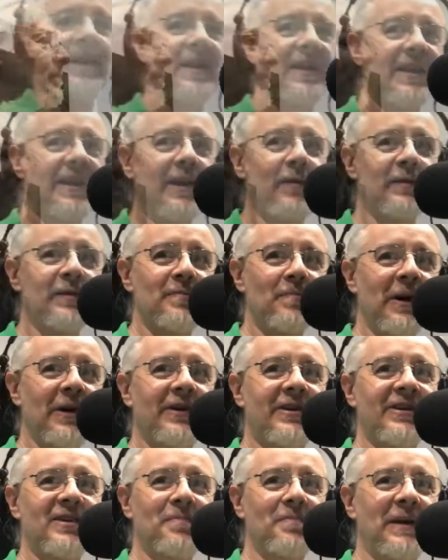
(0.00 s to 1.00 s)
That was
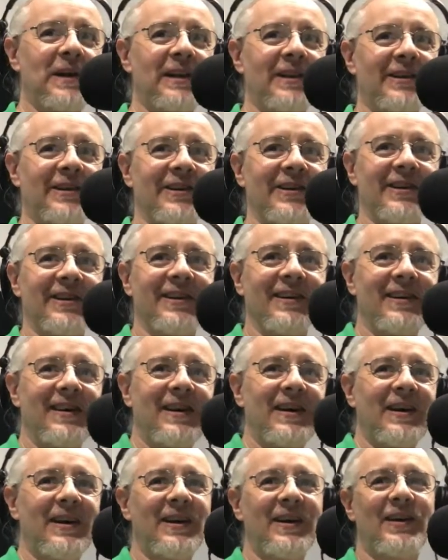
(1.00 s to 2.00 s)
Marcus Miller
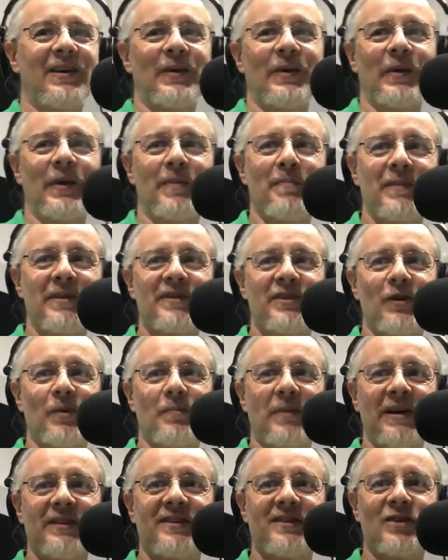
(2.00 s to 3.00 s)
with Mr.
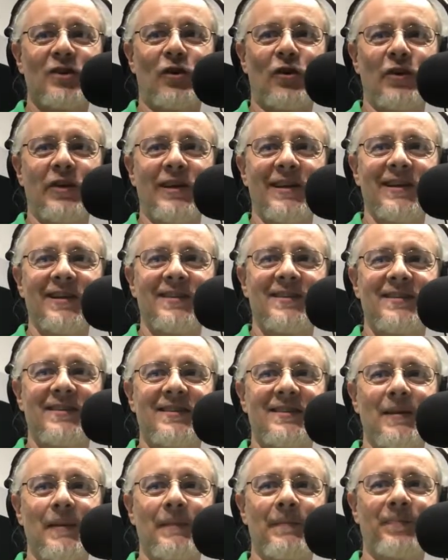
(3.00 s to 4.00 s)

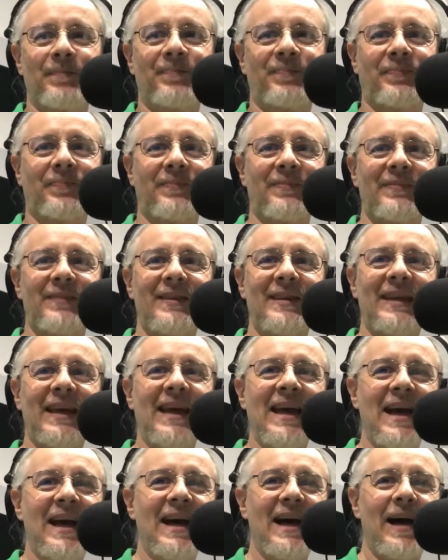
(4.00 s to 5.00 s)
Pastorius.
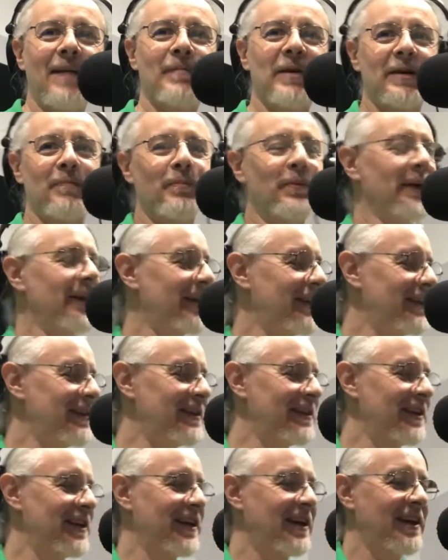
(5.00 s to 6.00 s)
I'm going to
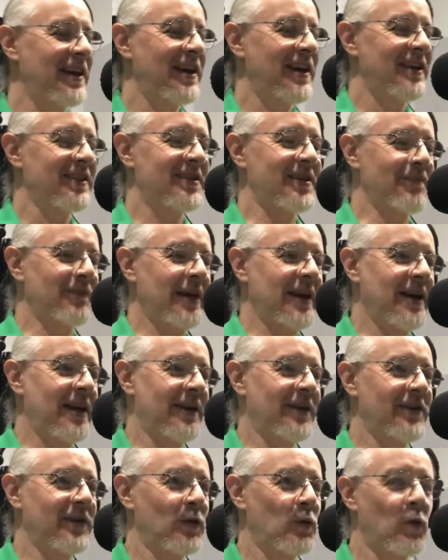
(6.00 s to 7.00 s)
bring something
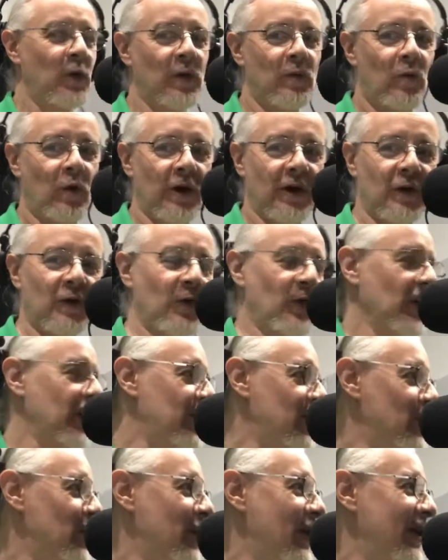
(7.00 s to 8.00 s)
out of the woodwork for
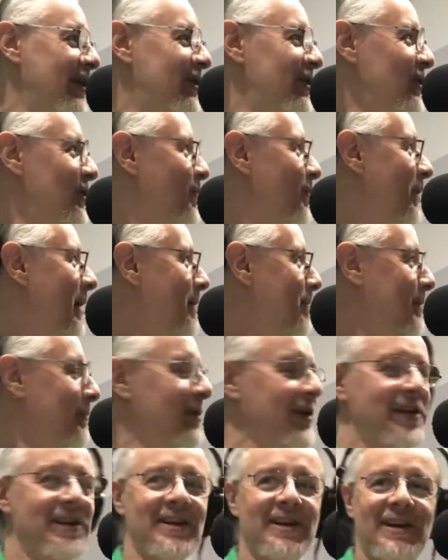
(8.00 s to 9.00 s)
you that you
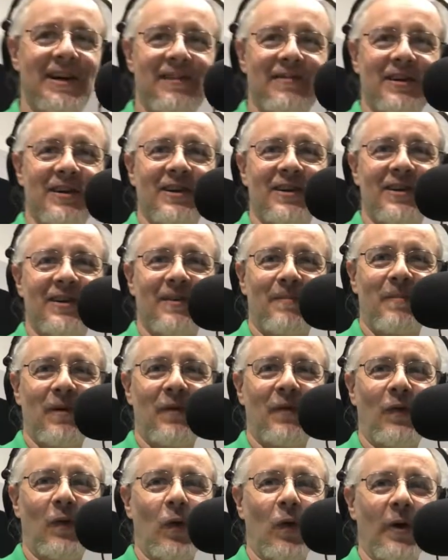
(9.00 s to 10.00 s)
probably never heard
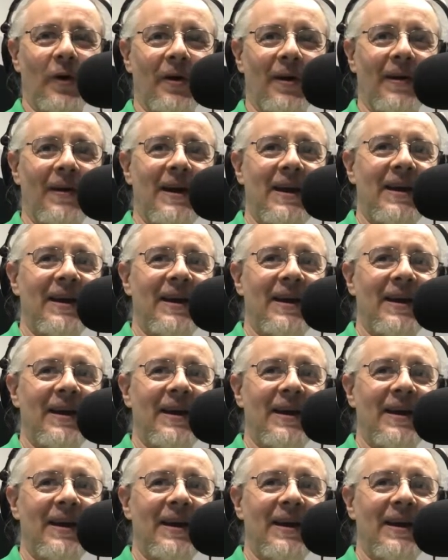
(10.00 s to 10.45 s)
before.